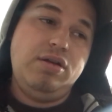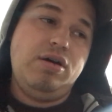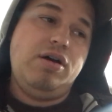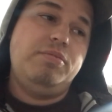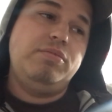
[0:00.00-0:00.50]

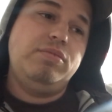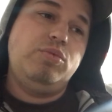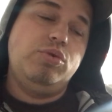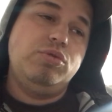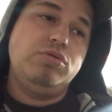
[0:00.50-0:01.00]

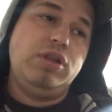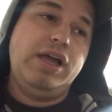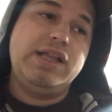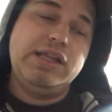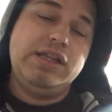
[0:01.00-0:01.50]
will
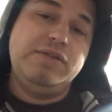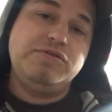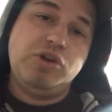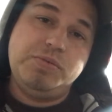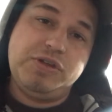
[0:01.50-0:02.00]
likely leave
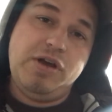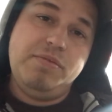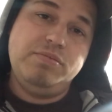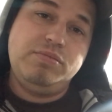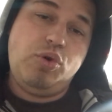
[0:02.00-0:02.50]
soap
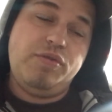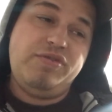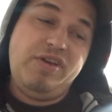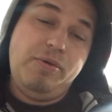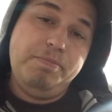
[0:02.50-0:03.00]
scum or
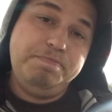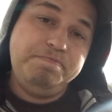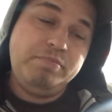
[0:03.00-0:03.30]
film.